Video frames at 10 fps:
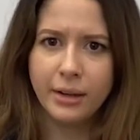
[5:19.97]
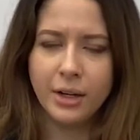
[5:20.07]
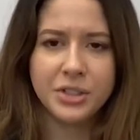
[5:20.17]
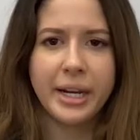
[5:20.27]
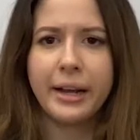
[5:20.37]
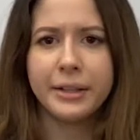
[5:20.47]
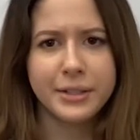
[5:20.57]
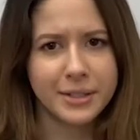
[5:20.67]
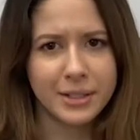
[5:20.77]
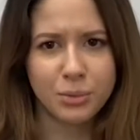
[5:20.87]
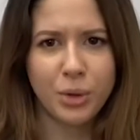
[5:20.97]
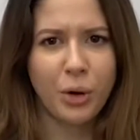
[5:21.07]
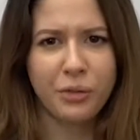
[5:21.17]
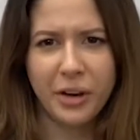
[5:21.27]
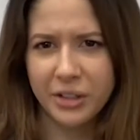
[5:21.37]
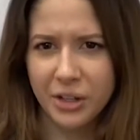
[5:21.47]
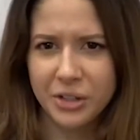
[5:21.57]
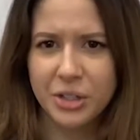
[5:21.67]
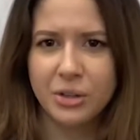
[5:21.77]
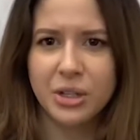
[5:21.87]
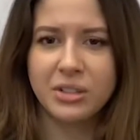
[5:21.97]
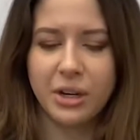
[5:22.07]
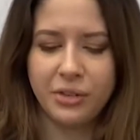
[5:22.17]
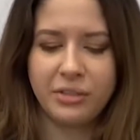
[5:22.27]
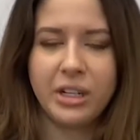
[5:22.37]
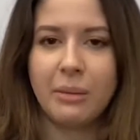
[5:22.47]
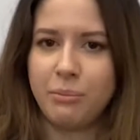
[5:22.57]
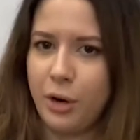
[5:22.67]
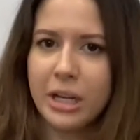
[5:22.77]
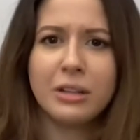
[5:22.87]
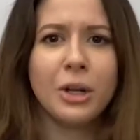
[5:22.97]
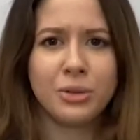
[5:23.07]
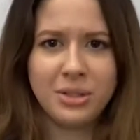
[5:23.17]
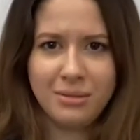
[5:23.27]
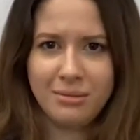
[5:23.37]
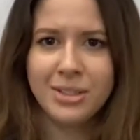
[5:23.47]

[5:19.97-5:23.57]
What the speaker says: on dialysis with heart failure, so I've definitely kept very close